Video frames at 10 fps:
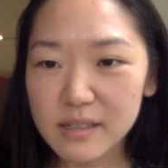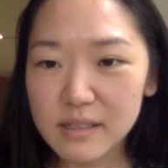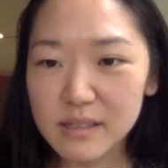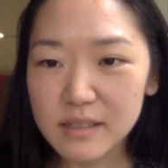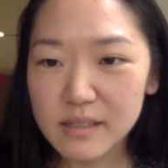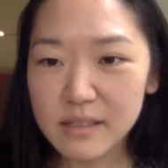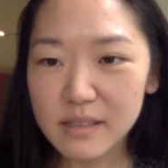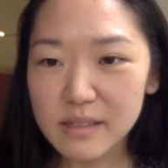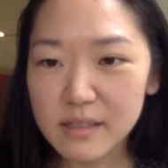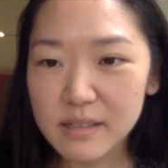
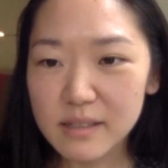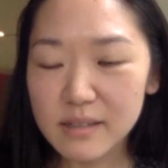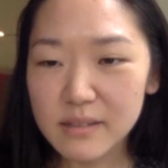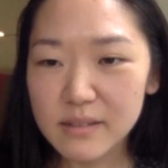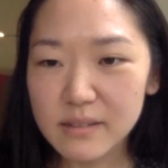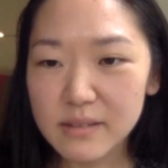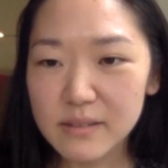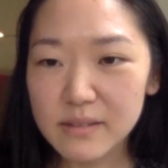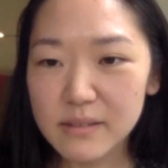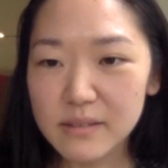
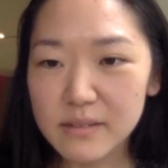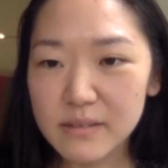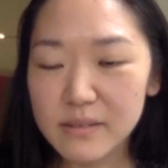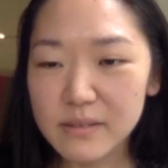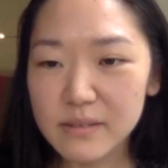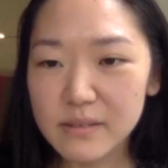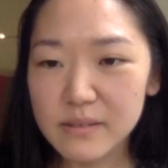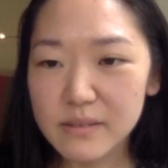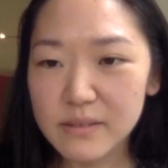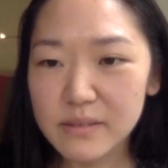
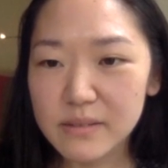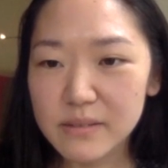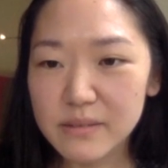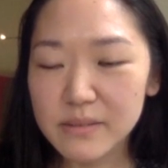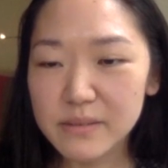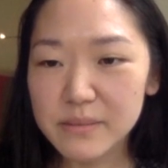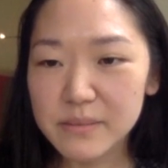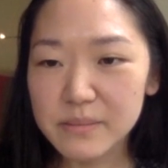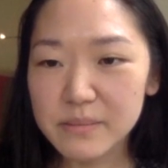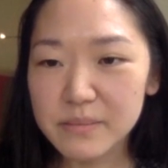
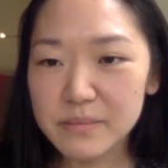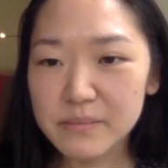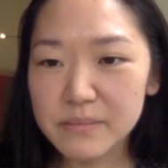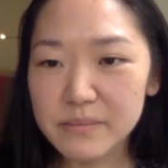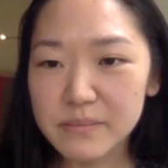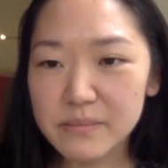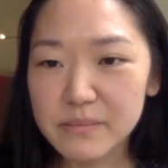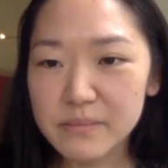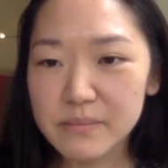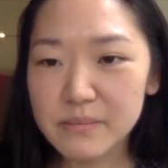
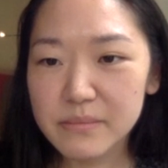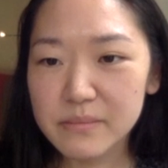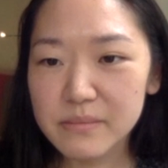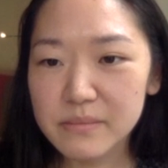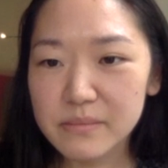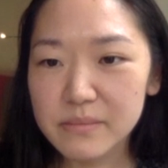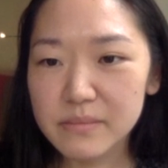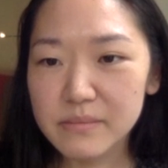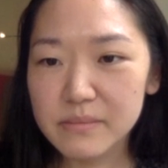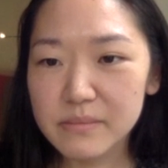
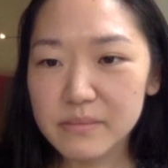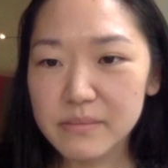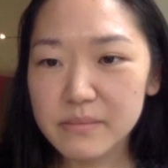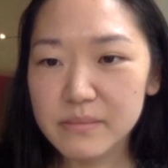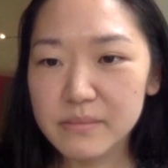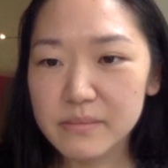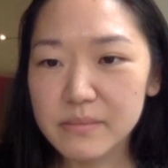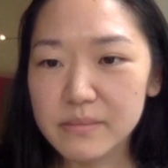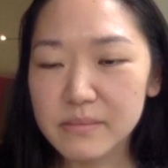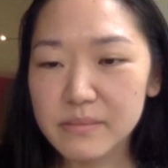
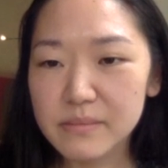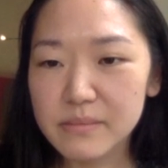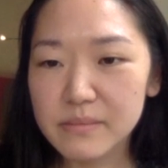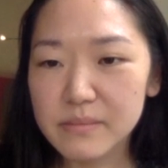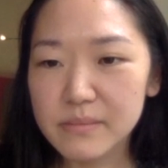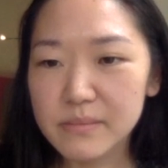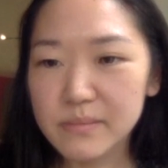(silence)